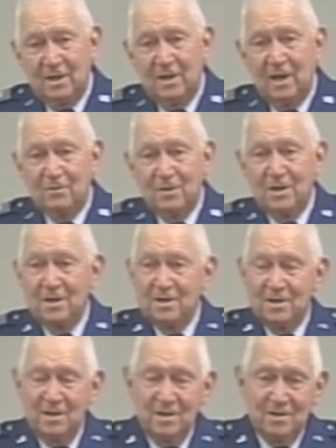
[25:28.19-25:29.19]
I run
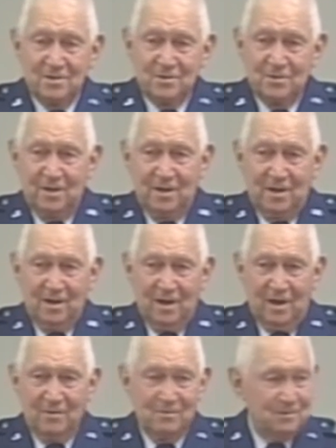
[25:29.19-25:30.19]
into Enzo then.
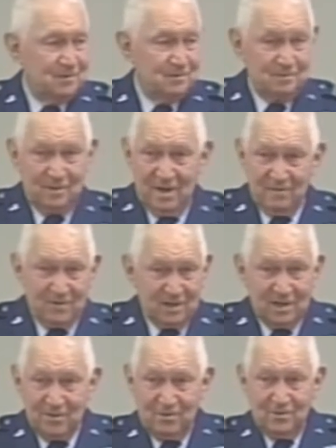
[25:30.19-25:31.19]
I, after I
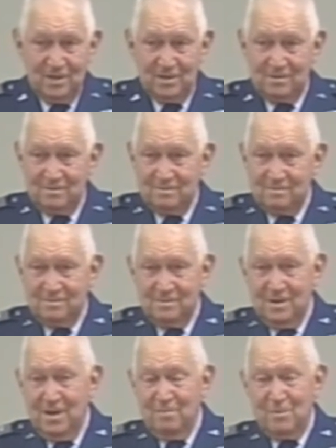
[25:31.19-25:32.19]
got through that
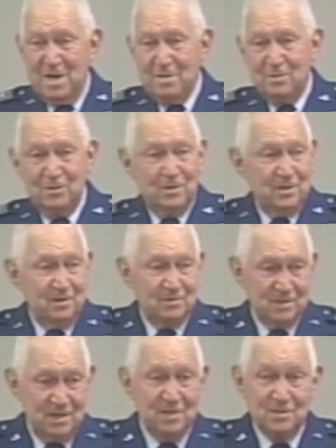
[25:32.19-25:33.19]
bamboo, here
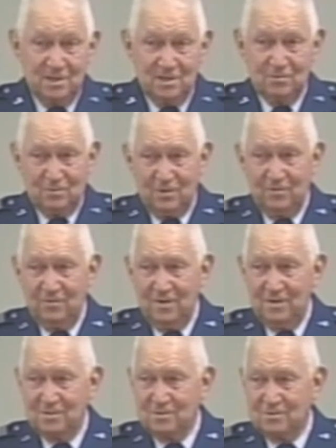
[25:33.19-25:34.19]
was Enzo. He was one of the
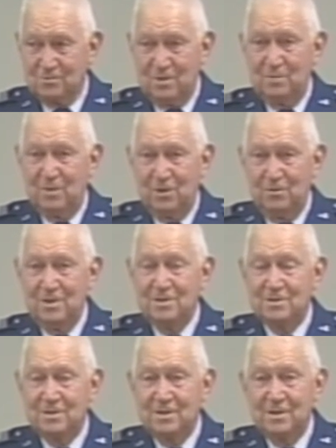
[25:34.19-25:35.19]
fellows that was with me
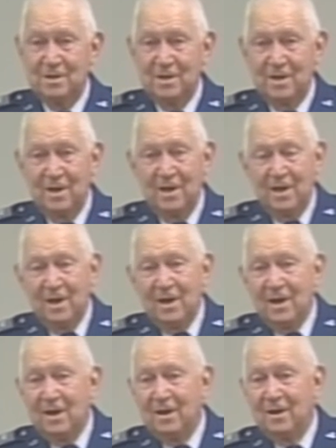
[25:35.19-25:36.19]
originally.
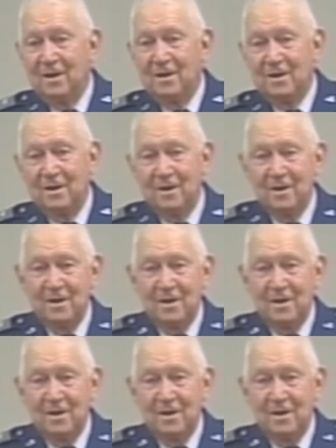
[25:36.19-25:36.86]
And uh,